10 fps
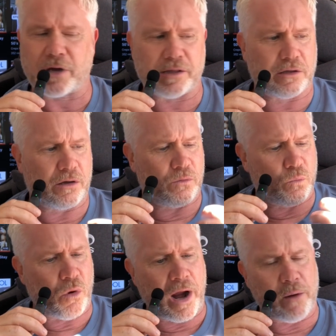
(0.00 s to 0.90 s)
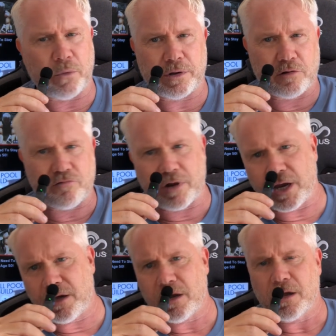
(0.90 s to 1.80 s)
I had the white with the
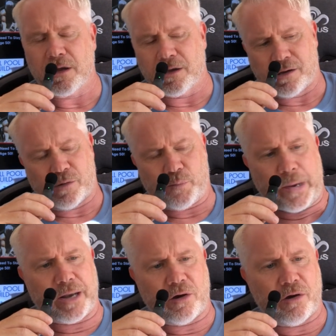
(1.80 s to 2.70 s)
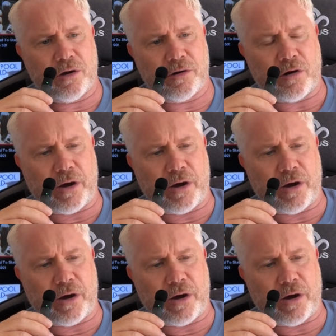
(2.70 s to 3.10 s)
green Benetton.